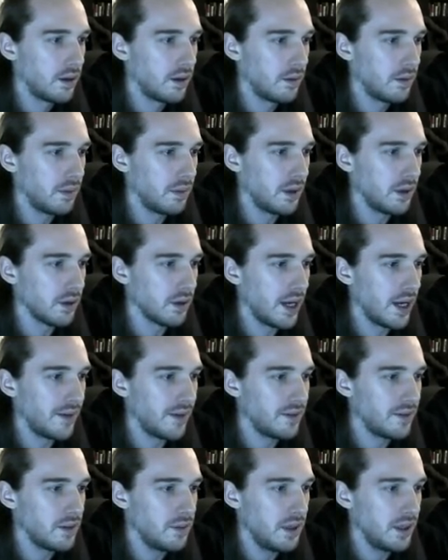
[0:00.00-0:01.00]
There would have
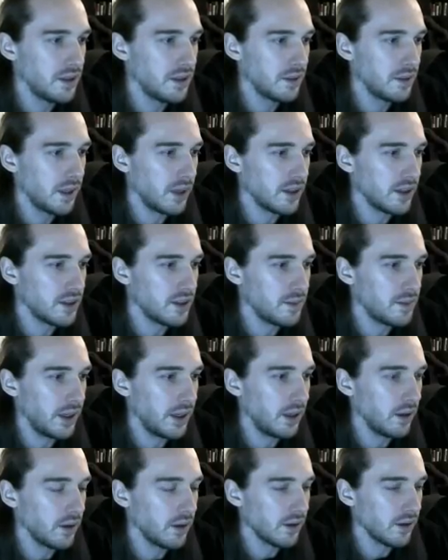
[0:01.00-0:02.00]
to be some kind of
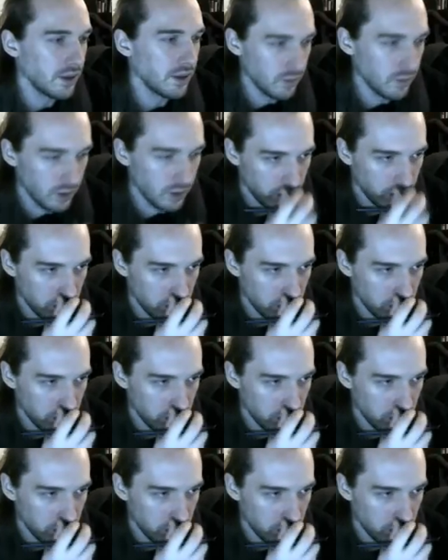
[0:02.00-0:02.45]
specular somewhere.